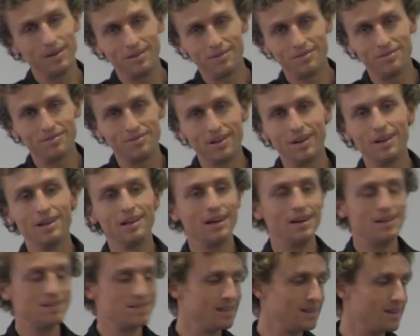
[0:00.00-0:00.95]
you were very
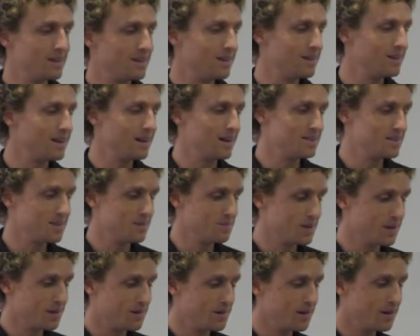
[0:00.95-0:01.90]
lazy," and asked
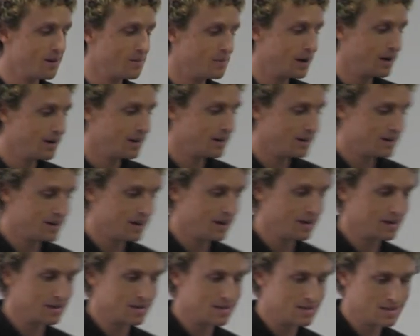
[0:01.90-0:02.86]
them to throw him out in the
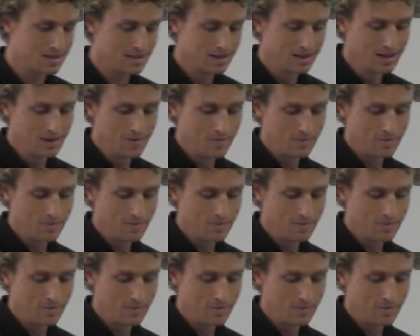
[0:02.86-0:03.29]
darkness.